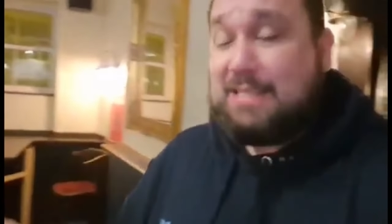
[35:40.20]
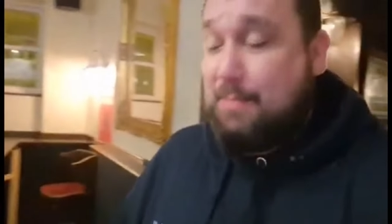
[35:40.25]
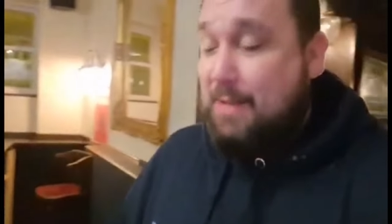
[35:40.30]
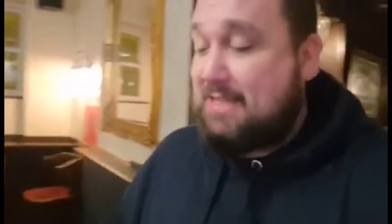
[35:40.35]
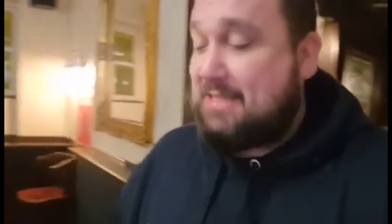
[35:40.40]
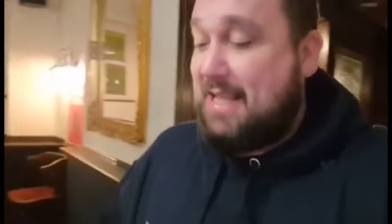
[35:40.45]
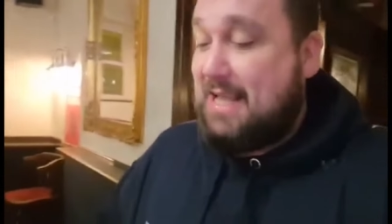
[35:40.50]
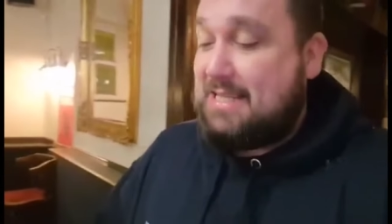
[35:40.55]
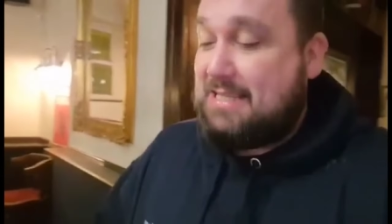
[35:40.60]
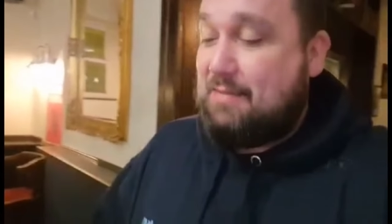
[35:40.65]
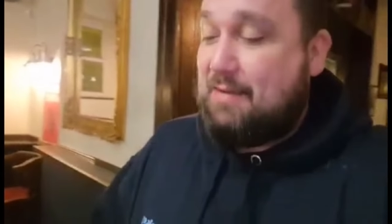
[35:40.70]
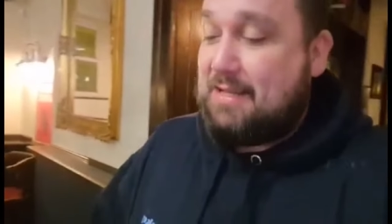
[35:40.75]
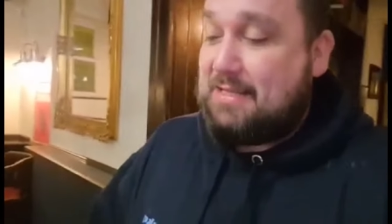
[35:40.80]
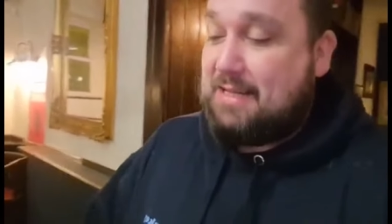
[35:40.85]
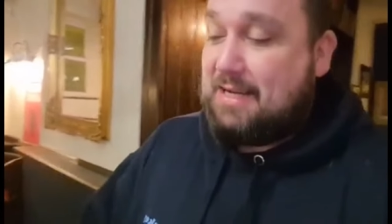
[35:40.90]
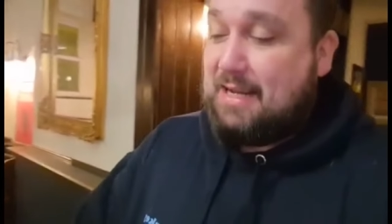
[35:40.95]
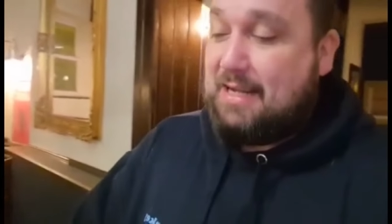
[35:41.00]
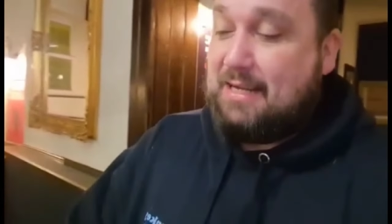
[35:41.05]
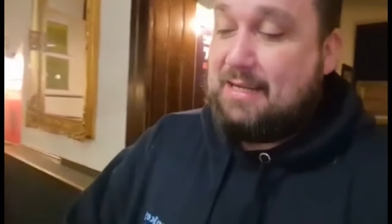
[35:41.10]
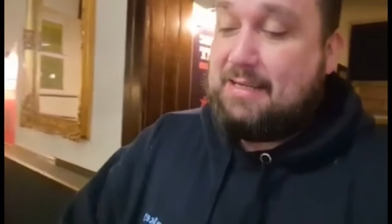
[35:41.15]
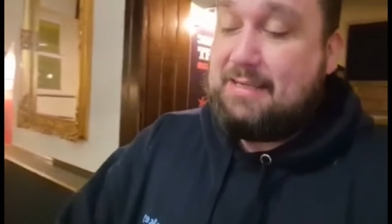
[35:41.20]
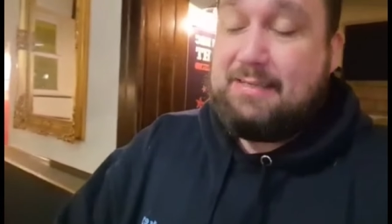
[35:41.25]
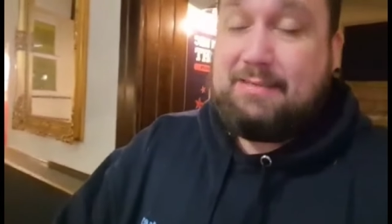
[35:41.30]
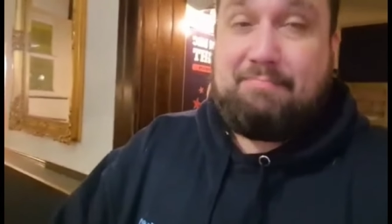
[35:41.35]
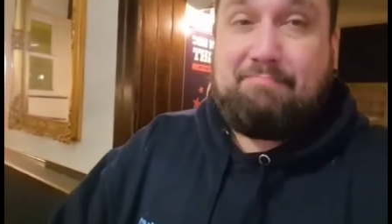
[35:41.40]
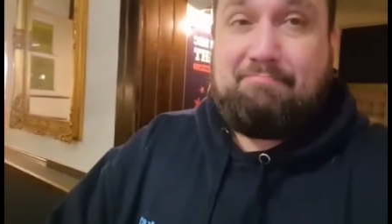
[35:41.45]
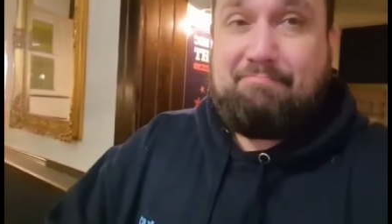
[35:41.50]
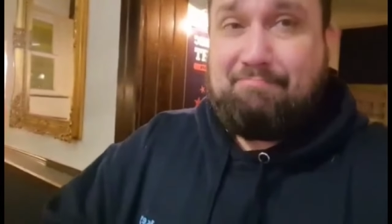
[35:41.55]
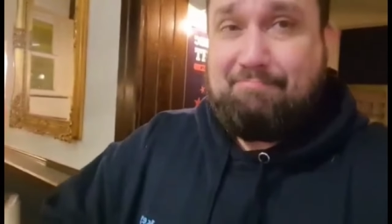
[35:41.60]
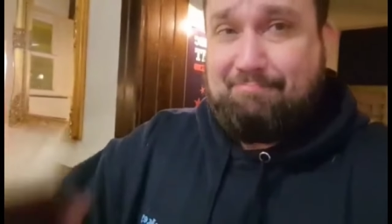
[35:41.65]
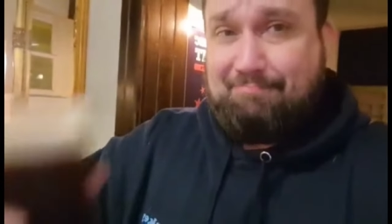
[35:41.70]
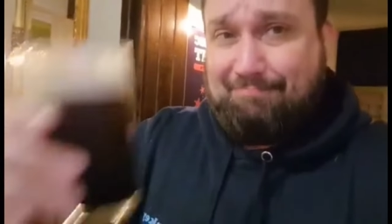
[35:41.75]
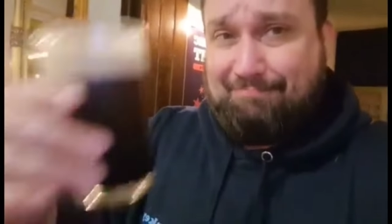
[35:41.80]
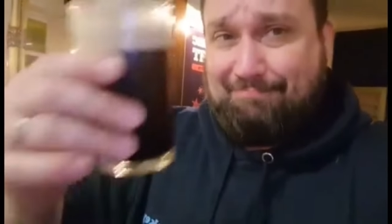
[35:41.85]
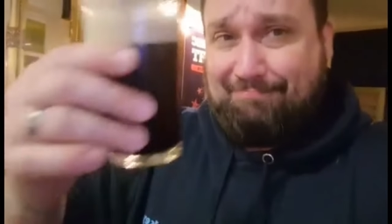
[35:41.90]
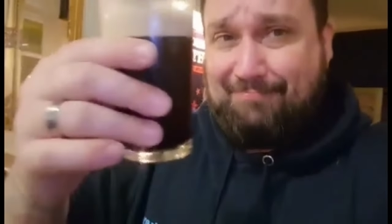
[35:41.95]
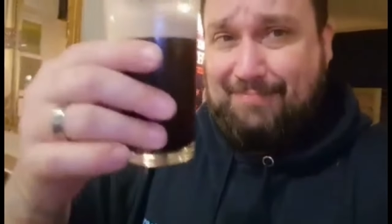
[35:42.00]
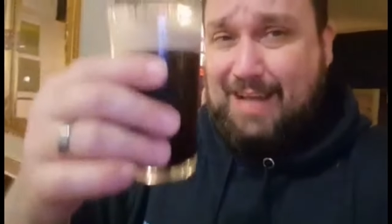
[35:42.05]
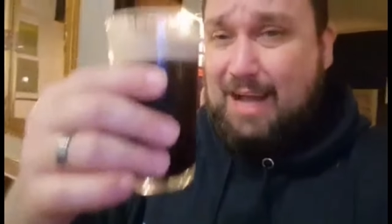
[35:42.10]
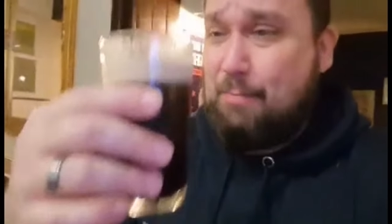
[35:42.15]
the best gaze I've had today.
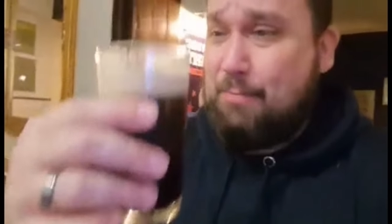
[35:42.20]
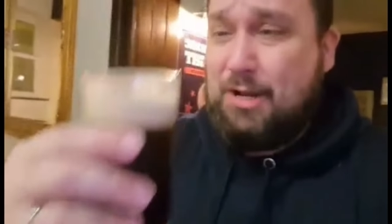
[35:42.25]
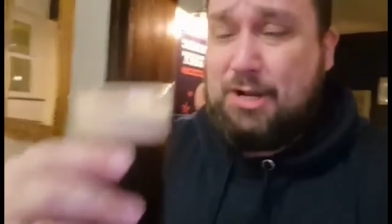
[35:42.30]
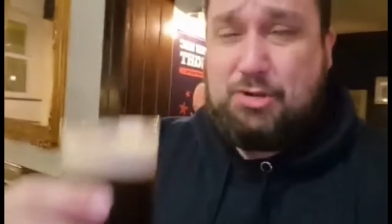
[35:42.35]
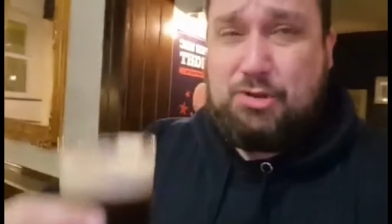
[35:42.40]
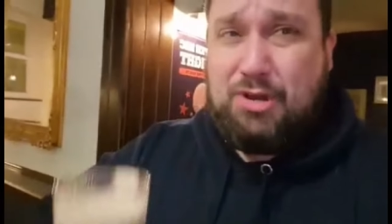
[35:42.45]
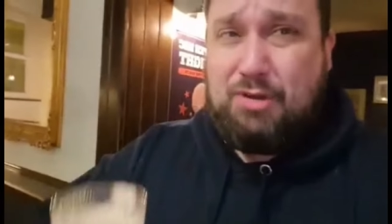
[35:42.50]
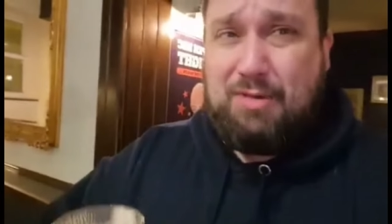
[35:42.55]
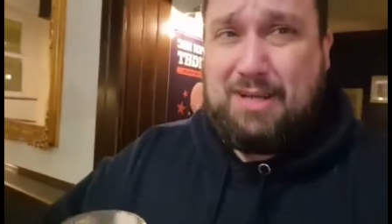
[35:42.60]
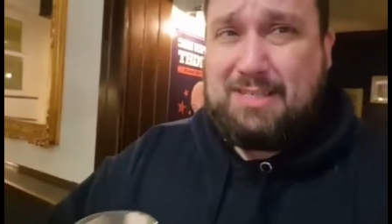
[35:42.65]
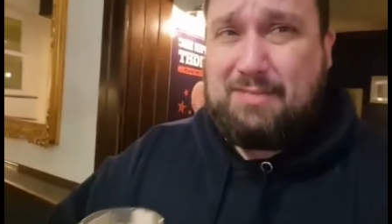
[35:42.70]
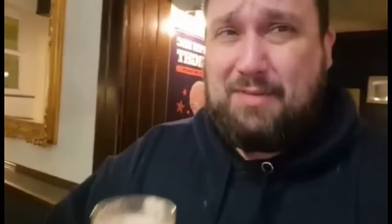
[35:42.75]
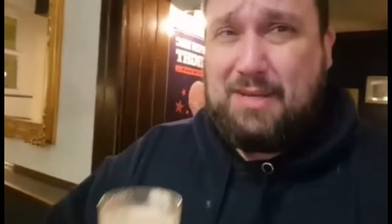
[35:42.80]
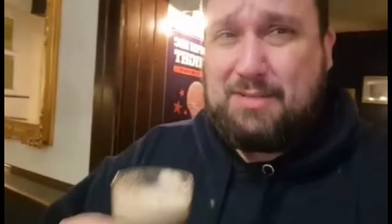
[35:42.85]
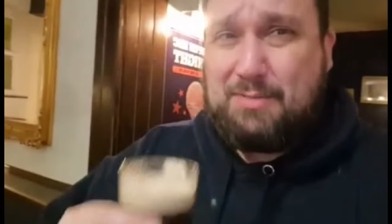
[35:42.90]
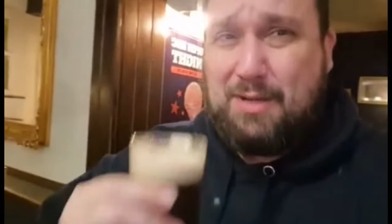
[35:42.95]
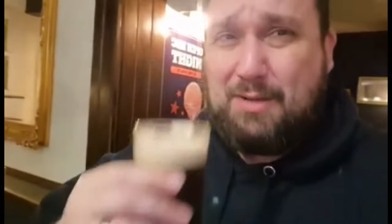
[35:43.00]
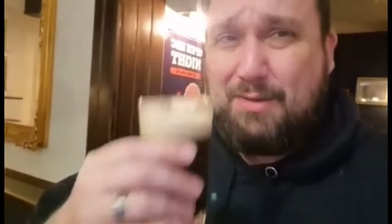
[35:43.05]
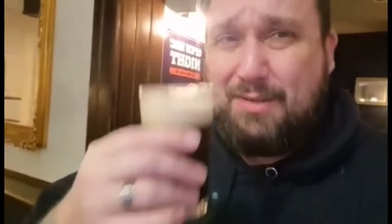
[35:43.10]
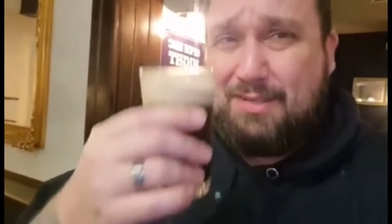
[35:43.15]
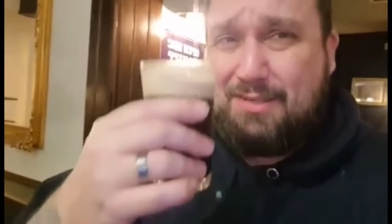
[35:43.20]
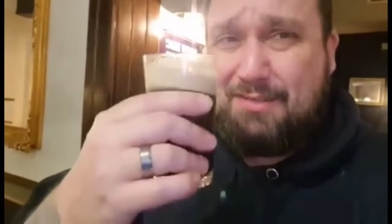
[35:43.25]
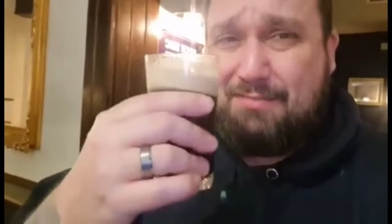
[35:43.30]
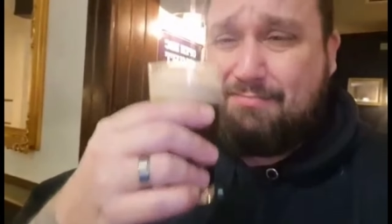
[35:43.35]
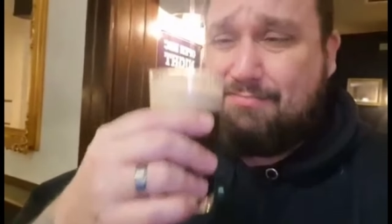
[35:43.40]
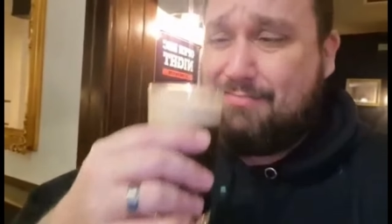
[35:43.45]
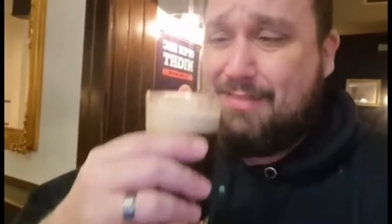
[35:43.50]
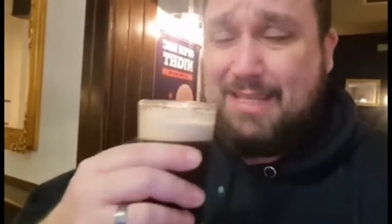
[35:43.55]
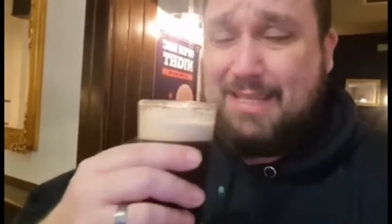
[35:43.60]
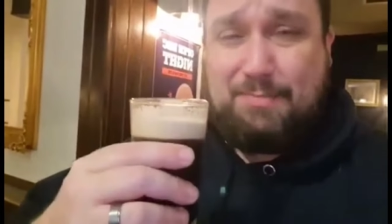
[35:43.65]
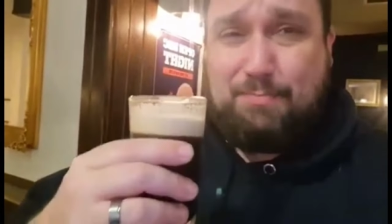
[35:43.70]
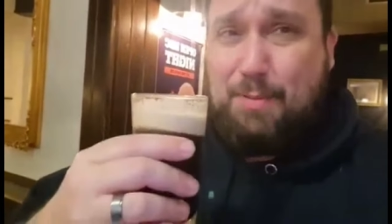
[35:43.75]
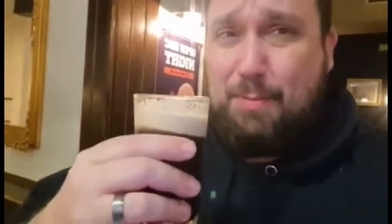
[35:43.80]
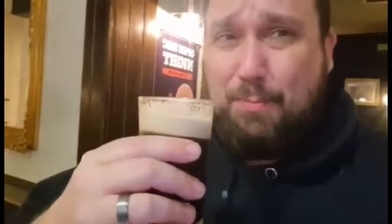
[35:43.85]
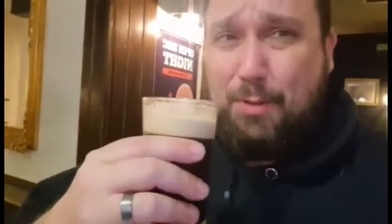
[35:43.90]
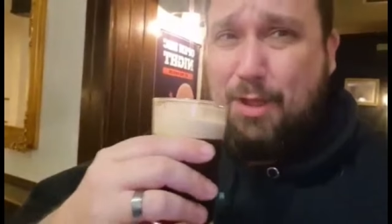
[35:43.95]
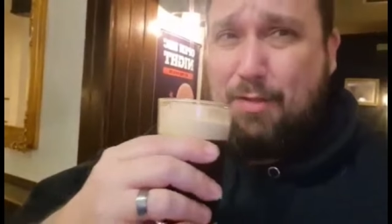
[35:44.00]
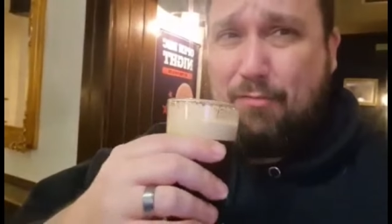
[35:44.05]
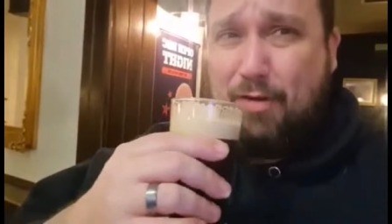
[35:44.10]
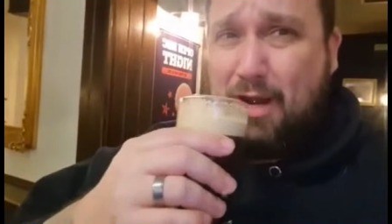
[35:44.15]
I'm going to drink the rest of it as well because it's
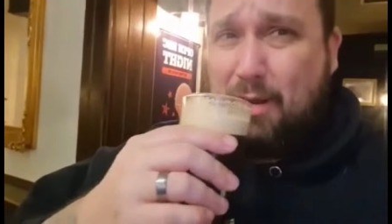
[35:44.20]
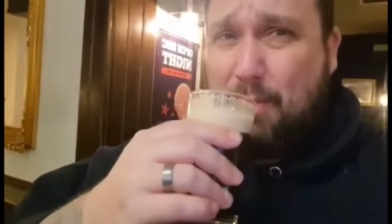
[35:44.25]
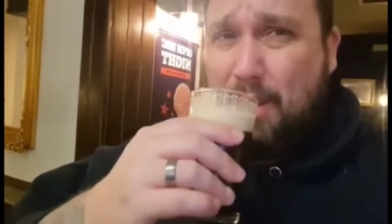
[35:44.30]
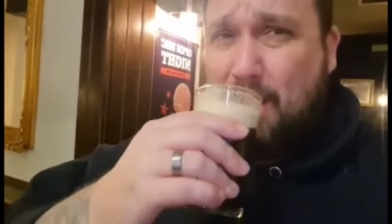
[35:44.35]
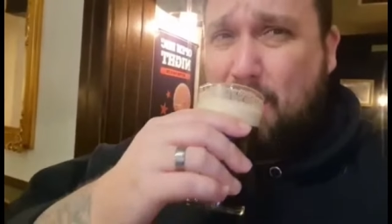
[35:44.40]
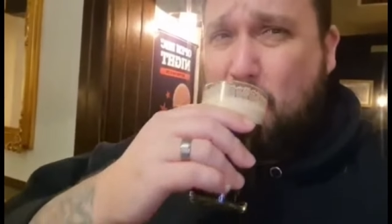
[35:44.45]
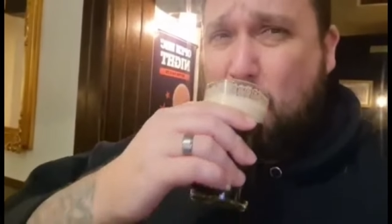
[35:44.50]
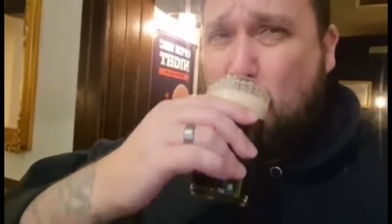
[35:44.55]
put in front of me.